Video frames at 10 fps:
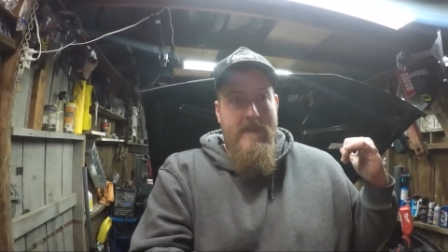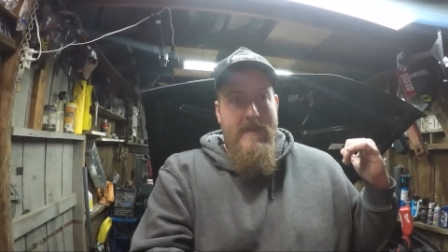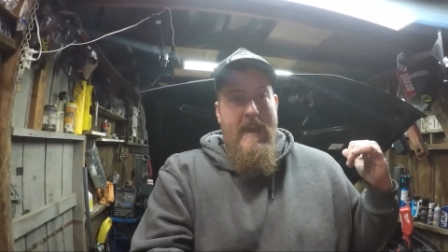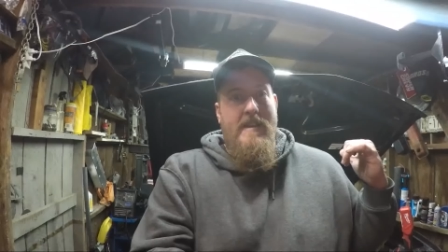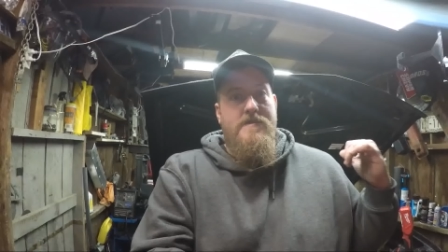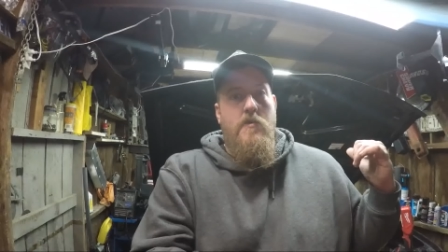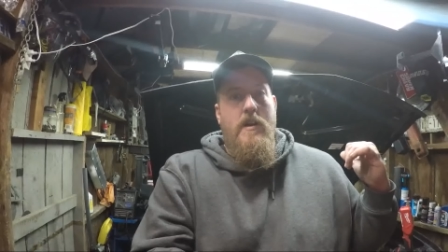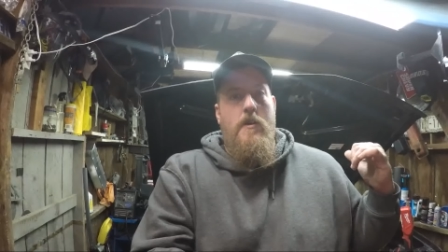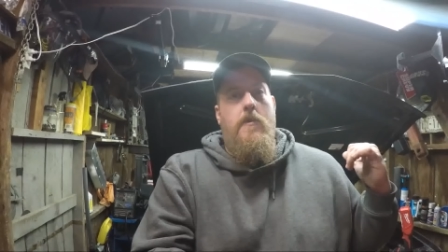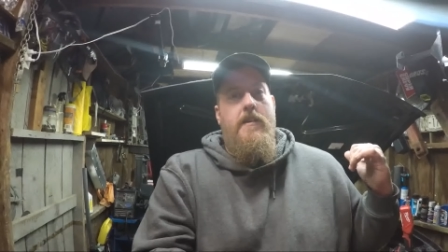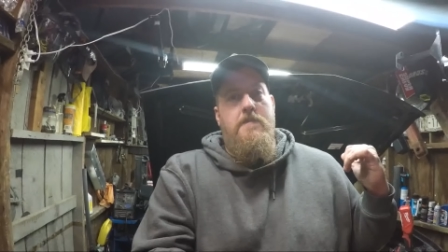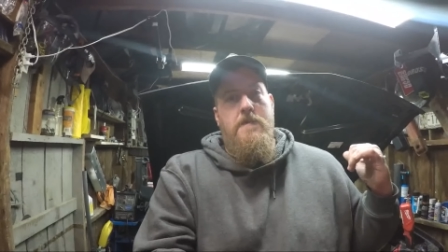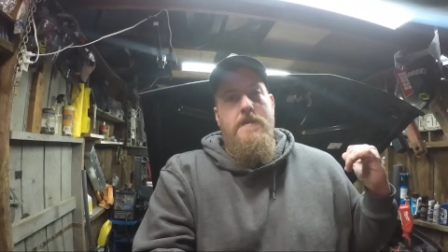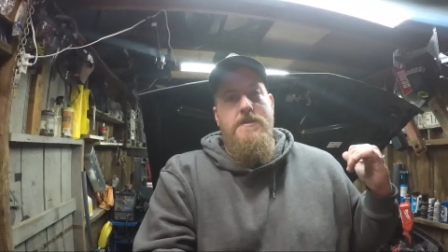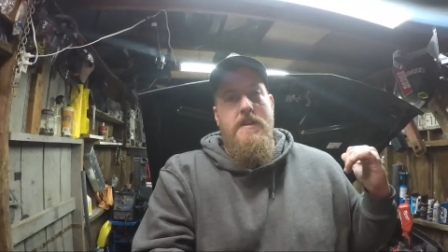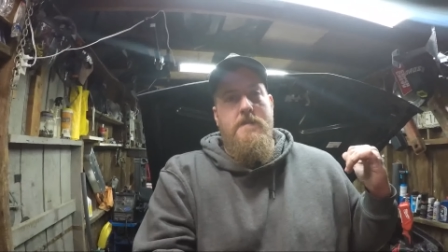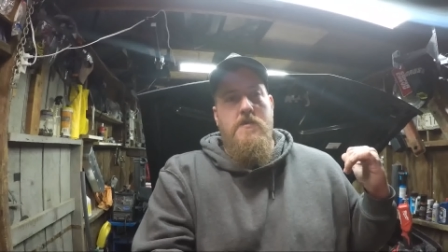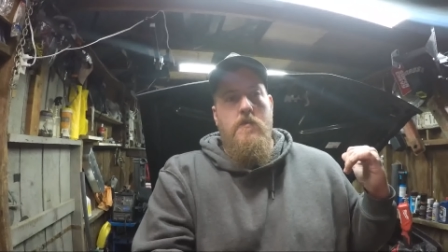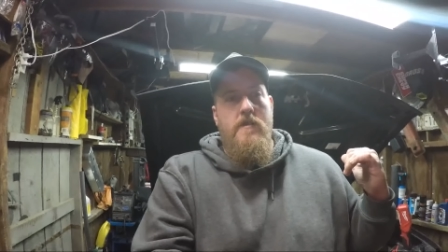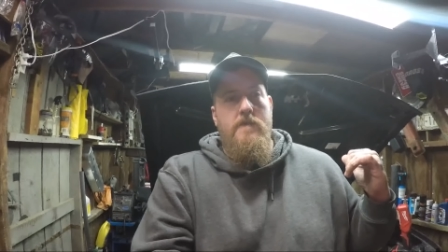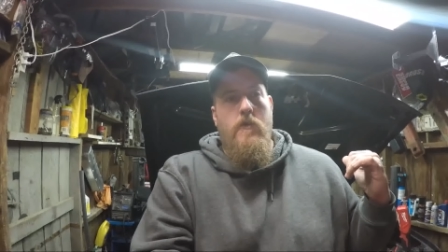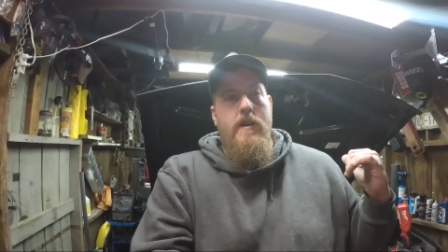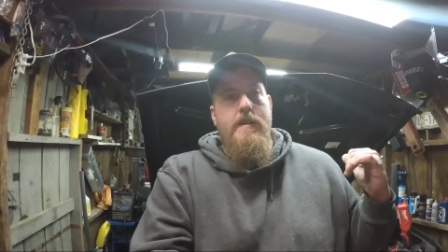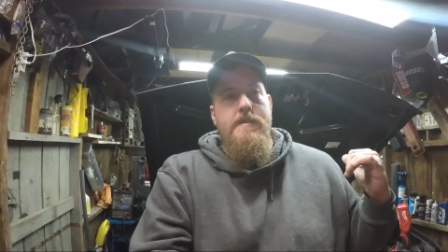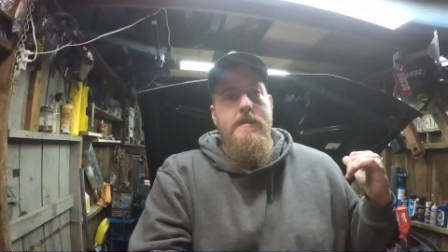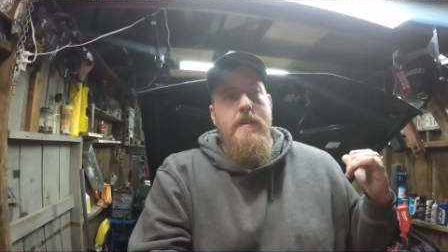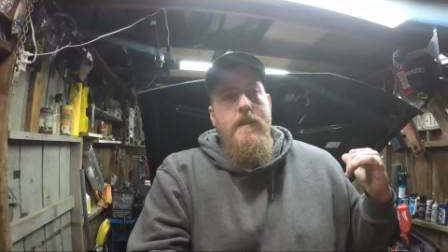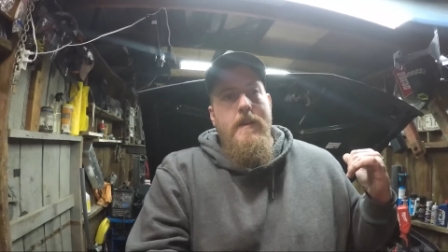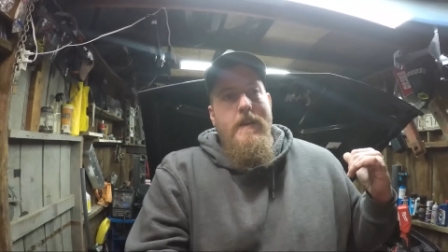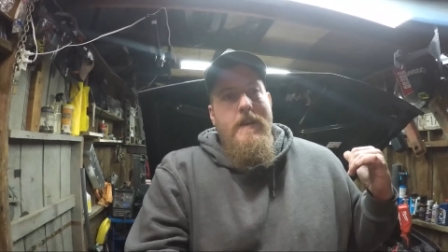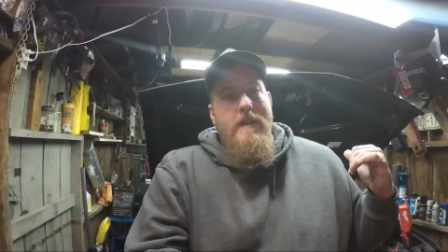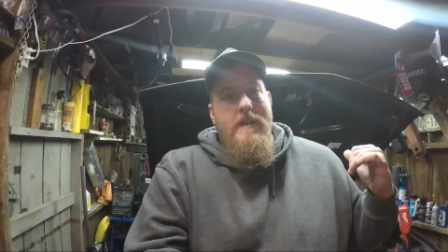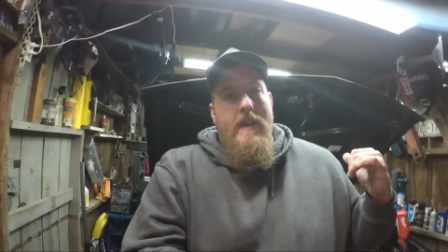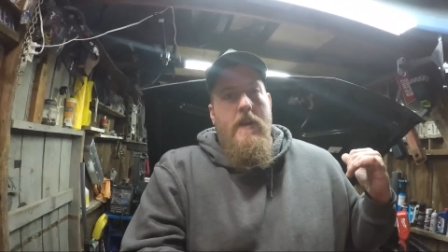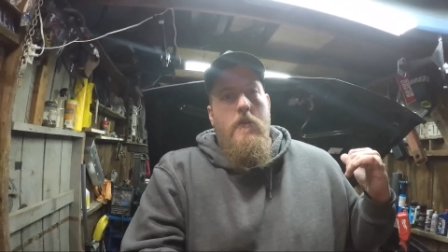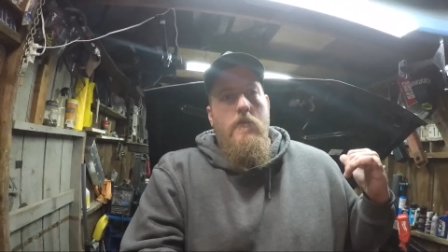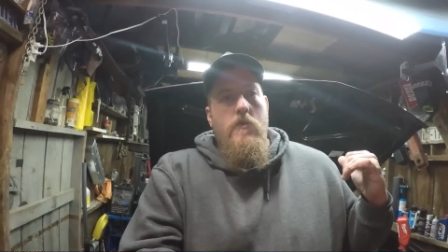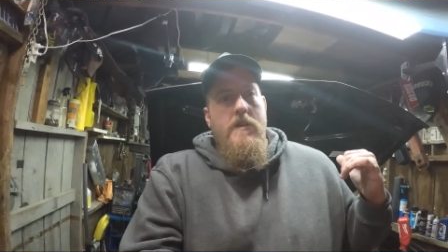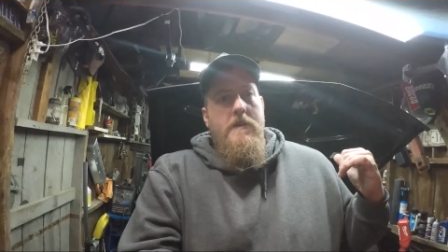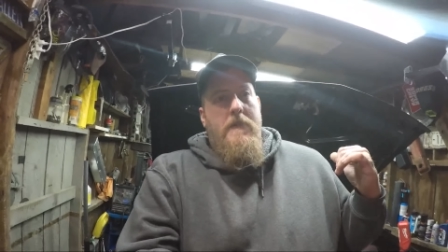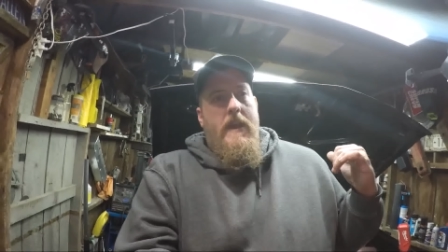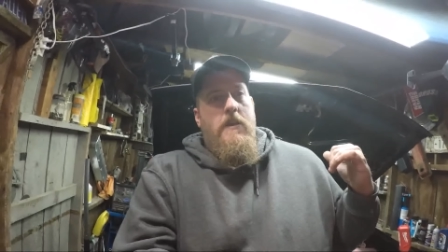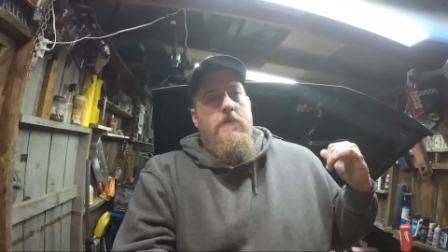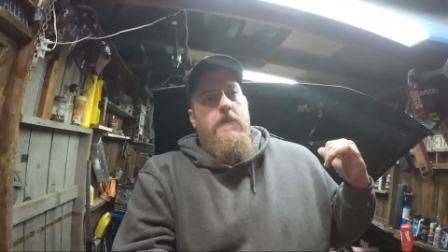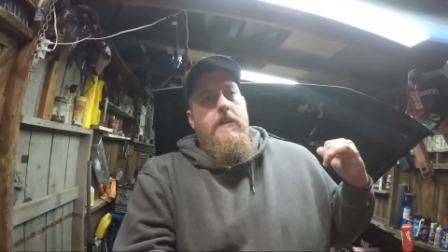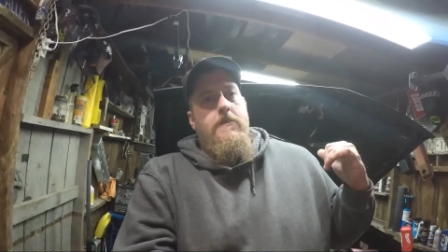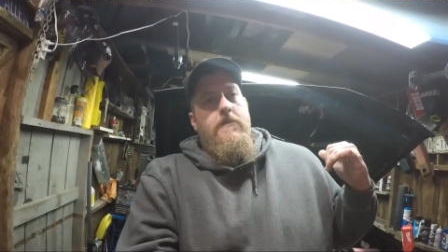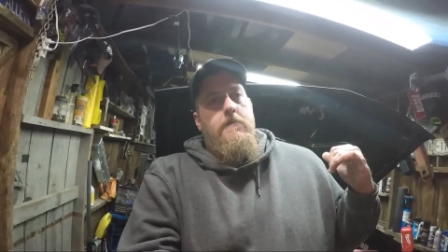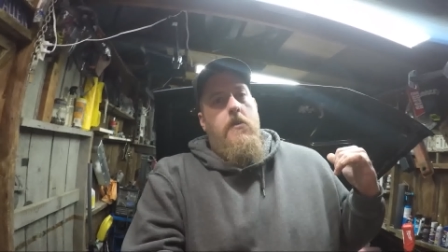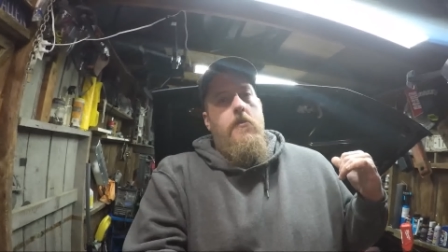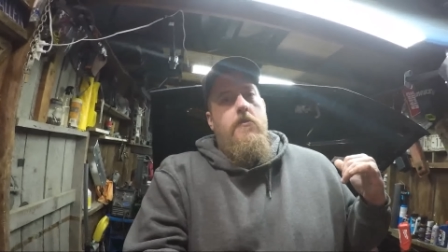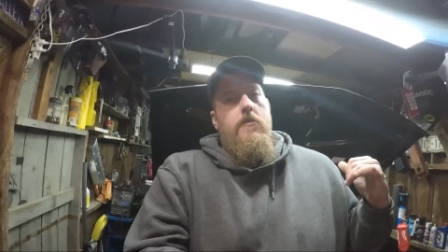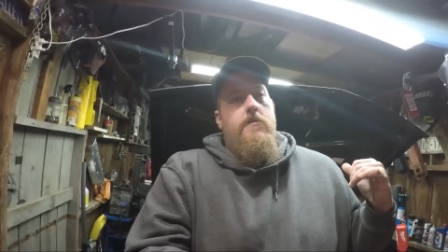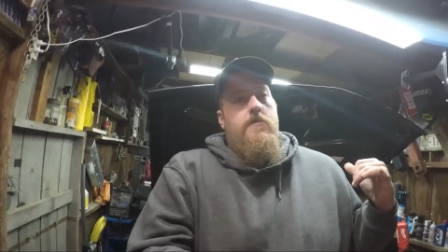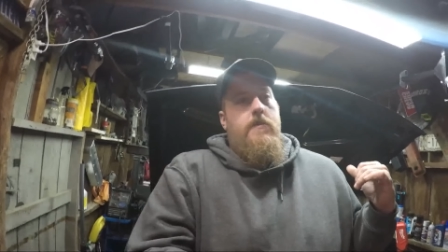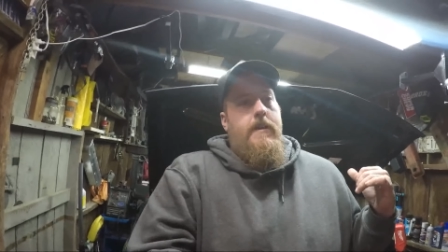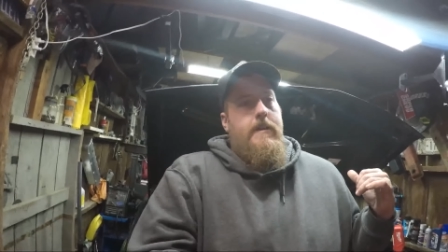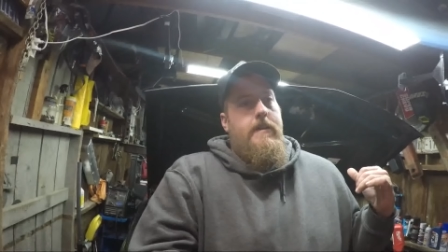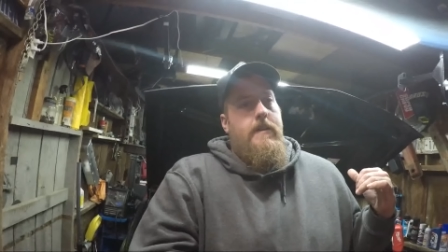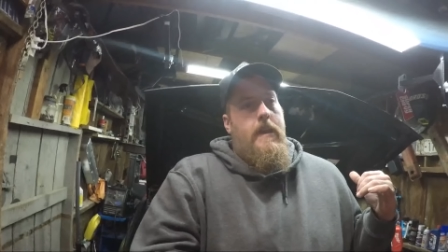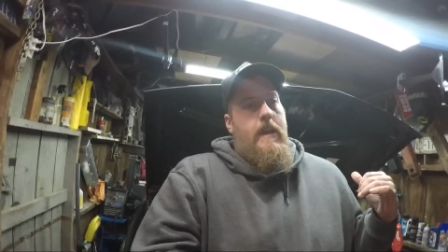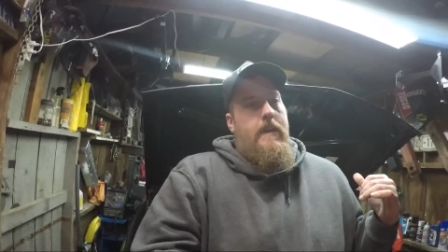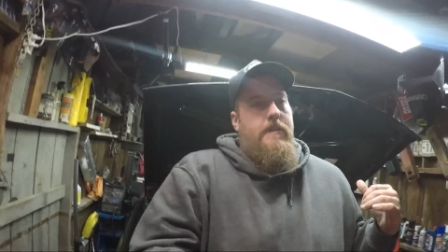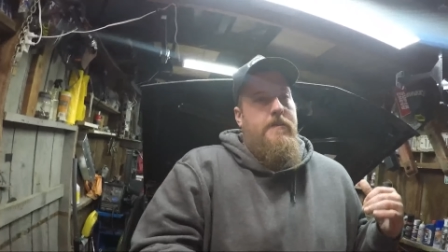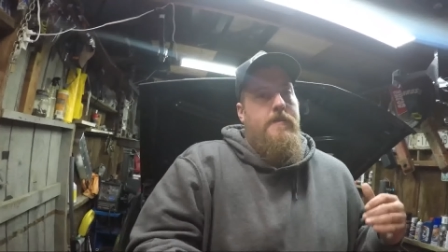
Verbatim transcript: that's why I wound up with the GM24X. Now we're going to pan over here to the motor real quick and you're